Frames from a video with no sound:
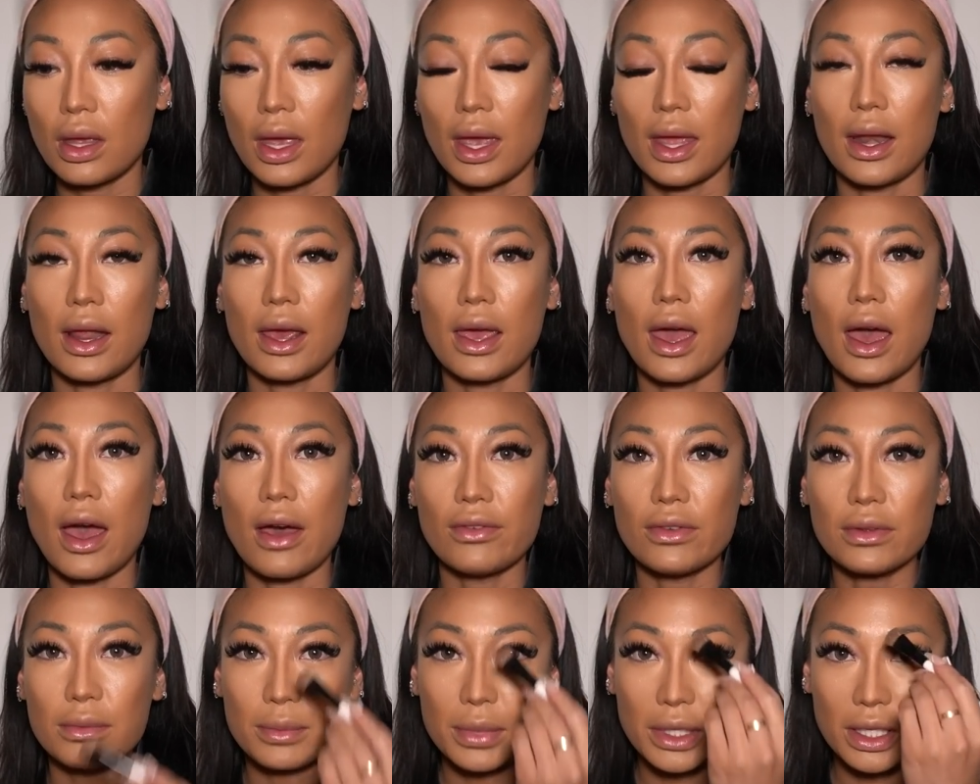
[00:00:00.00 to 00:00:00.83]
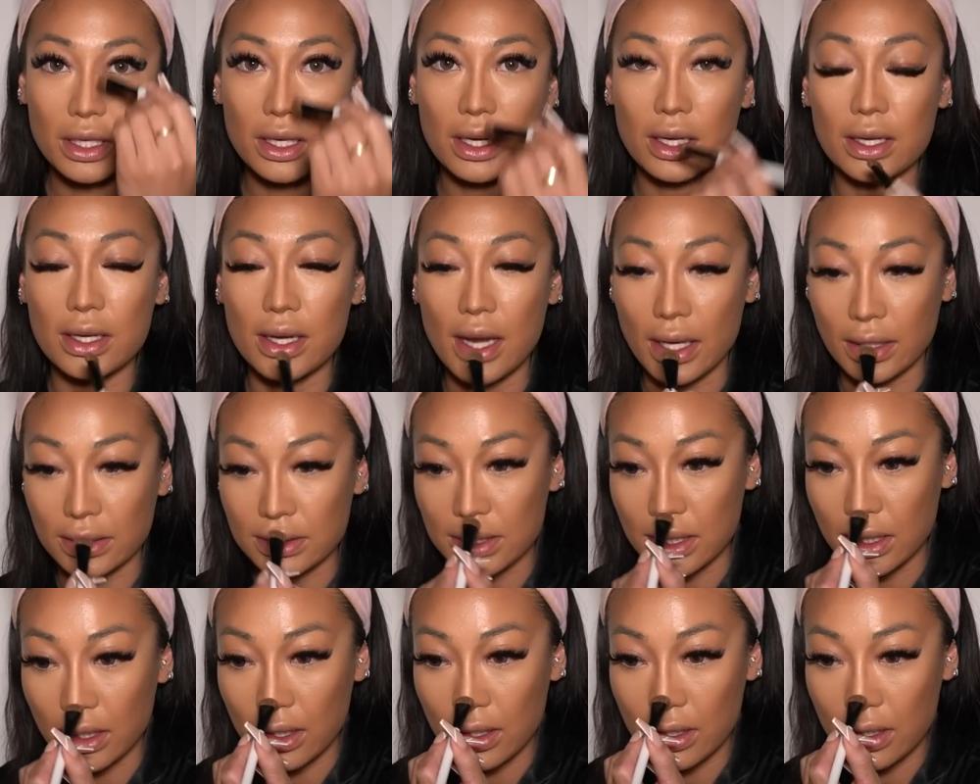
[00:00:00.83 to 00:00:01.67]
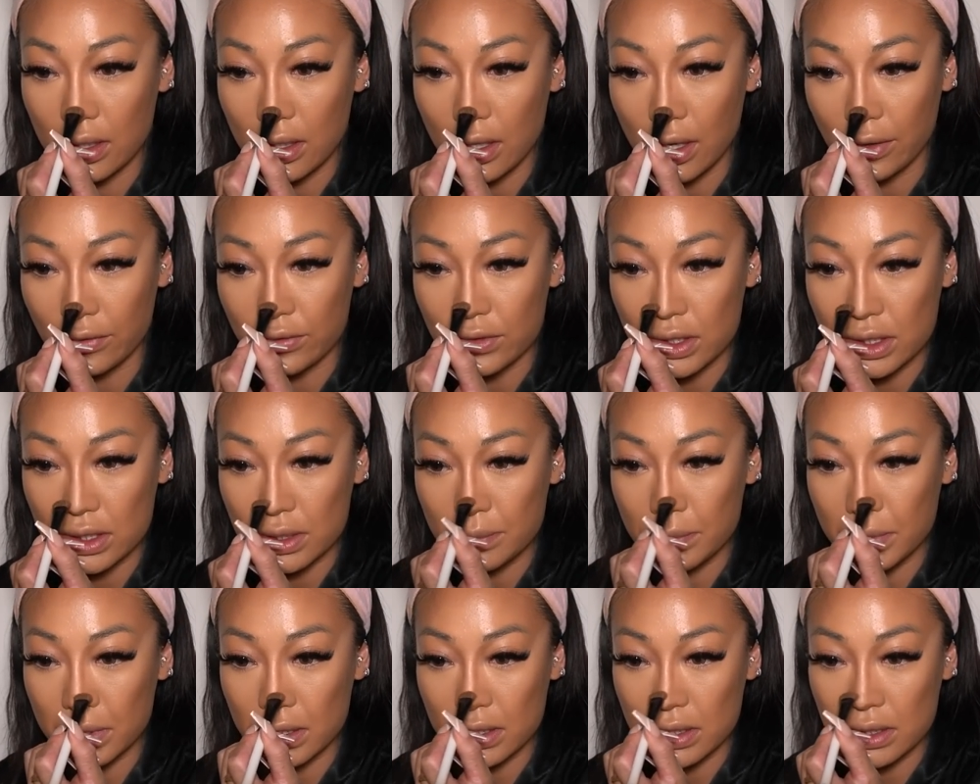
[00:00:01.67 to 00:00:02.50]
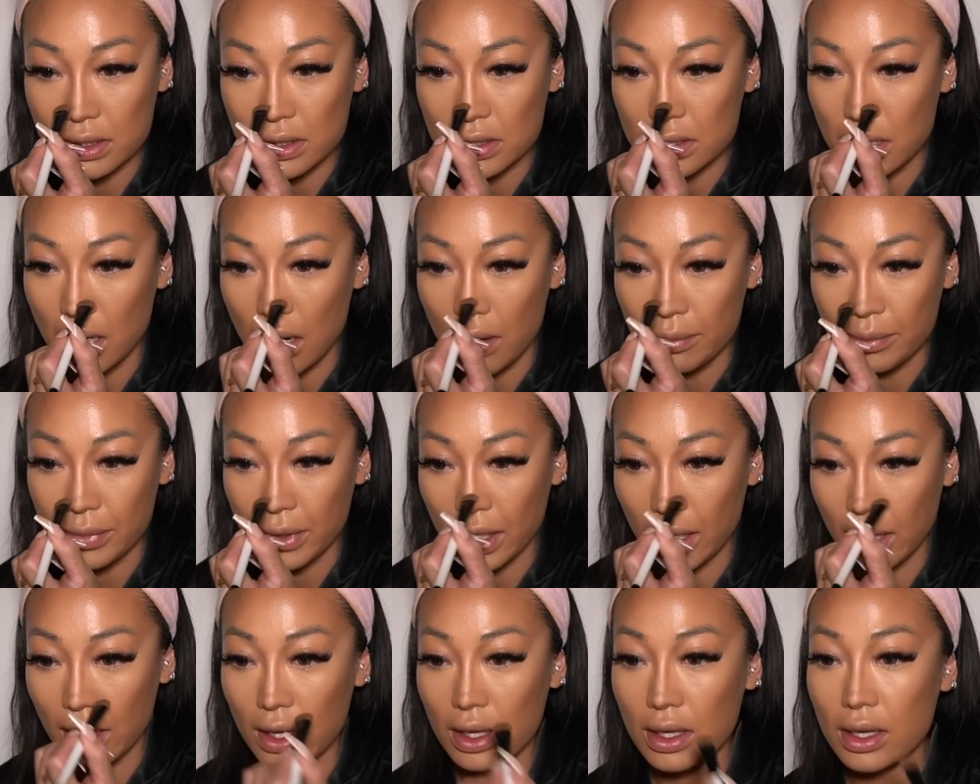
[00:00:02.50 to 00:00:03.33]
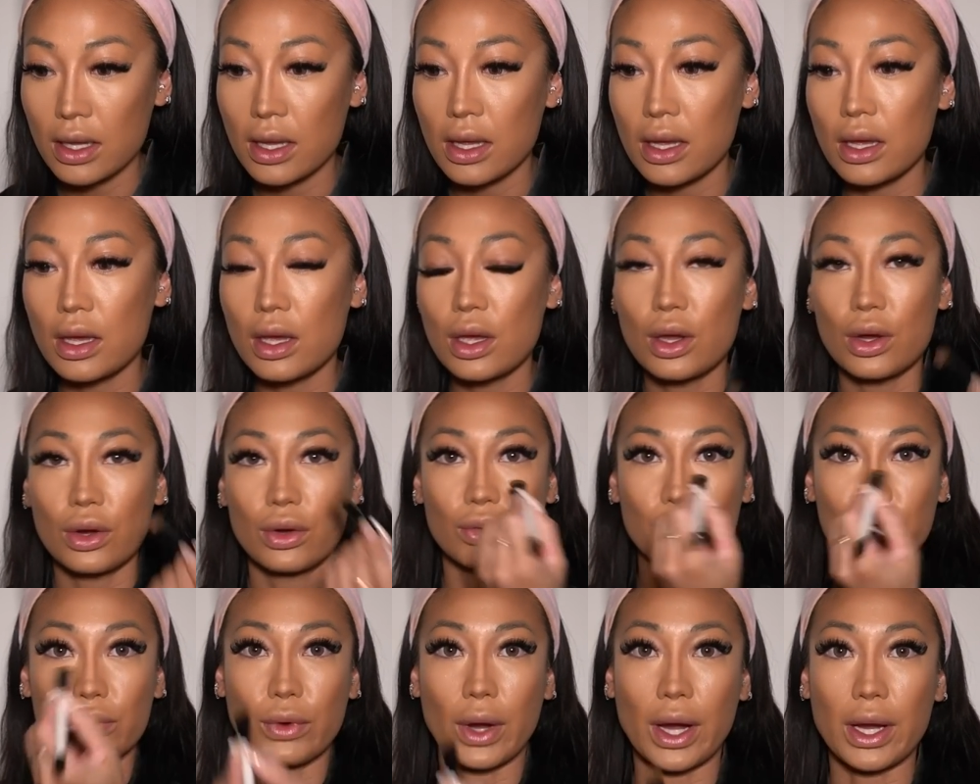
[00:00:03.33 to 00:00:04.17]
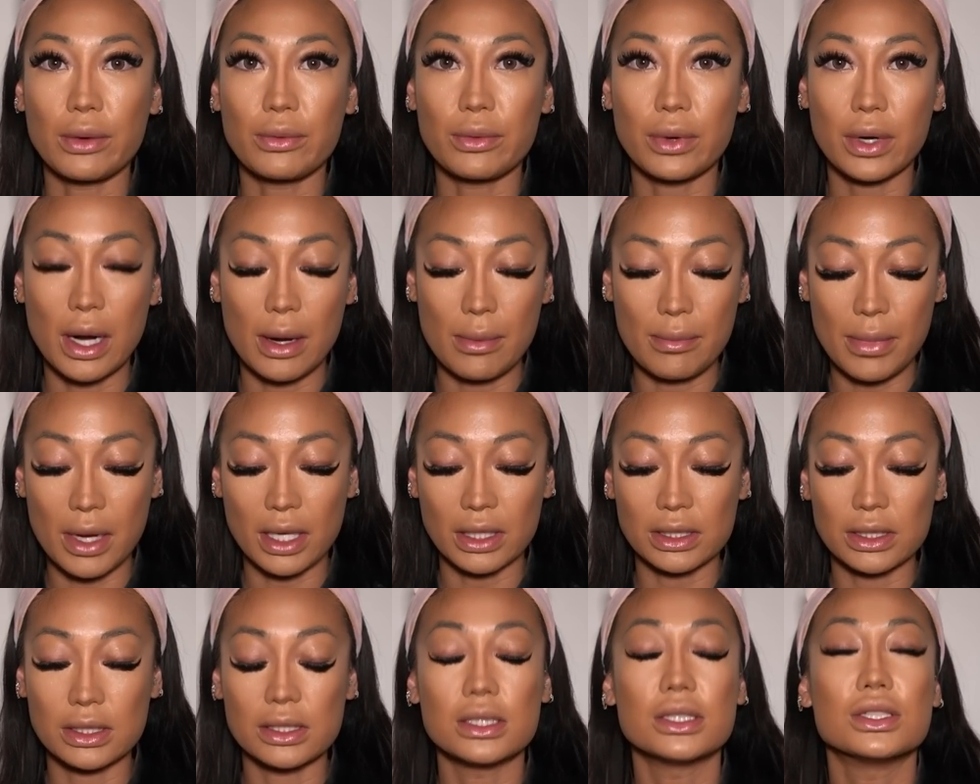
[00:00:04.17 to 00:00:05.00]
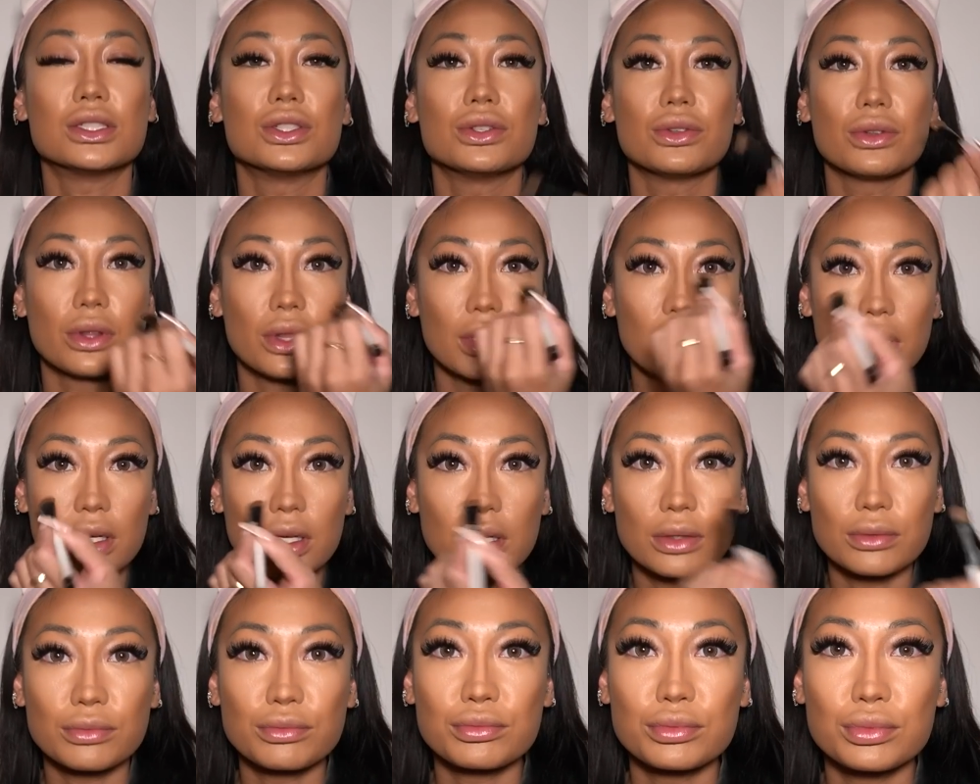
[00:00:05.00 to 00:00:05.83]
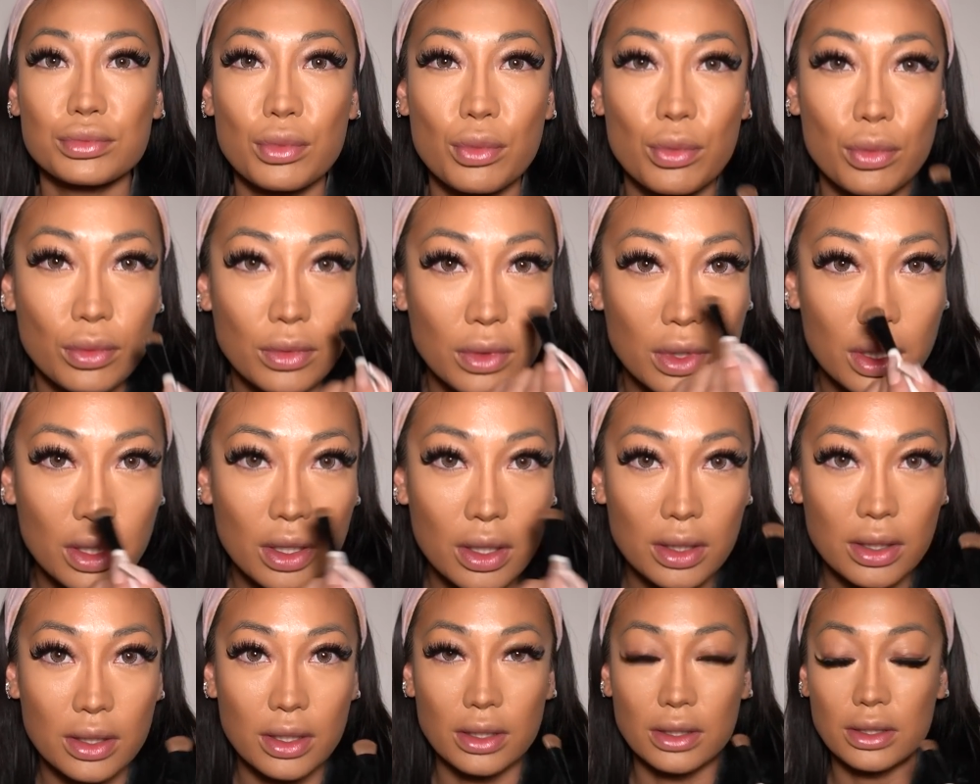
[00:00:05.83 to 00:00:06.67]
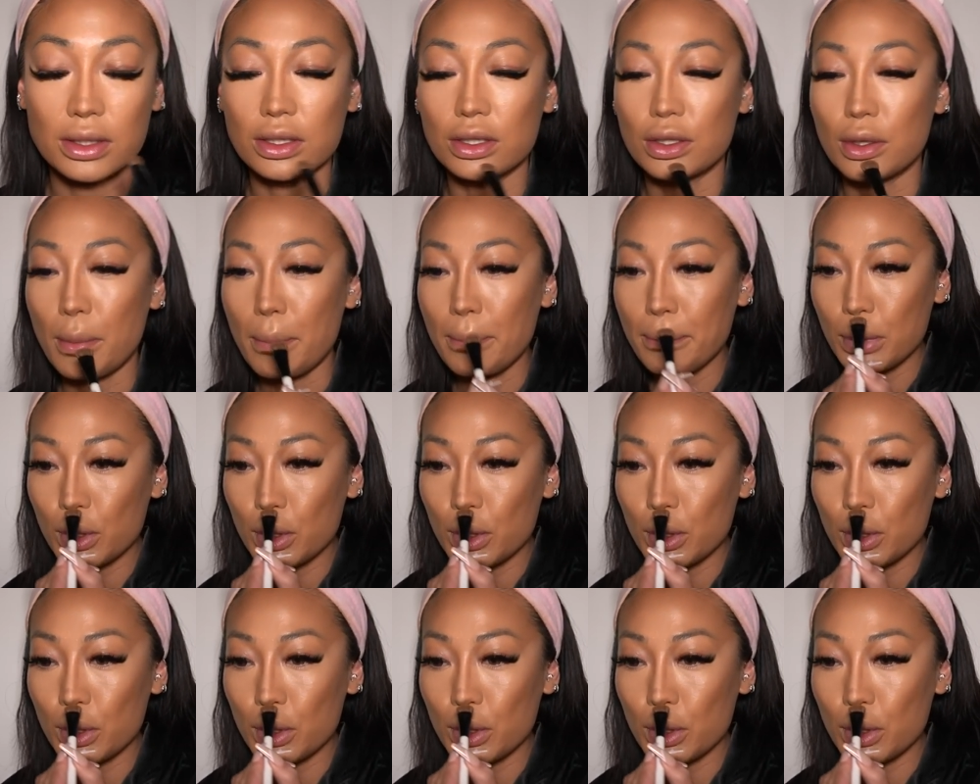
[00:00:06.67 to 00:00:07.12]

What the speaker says: And I haven't been connecting it. I've just been stopping right where I'm about to do the little